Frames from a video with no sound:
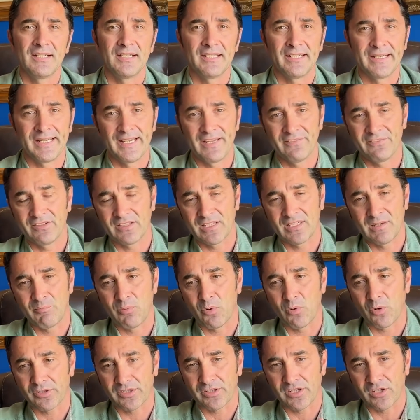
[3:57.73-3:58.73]
uh, having a
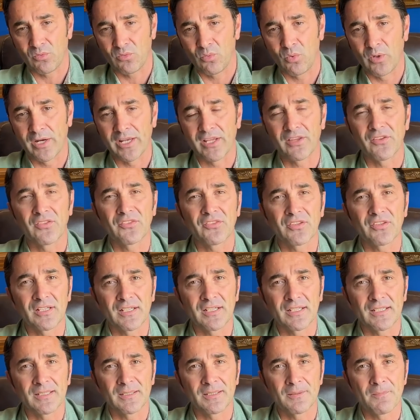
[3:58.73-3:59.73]
border with
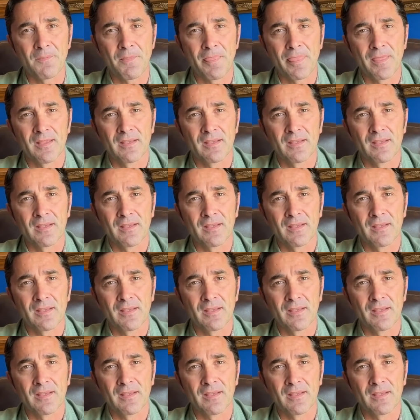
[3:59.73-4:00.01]
uh,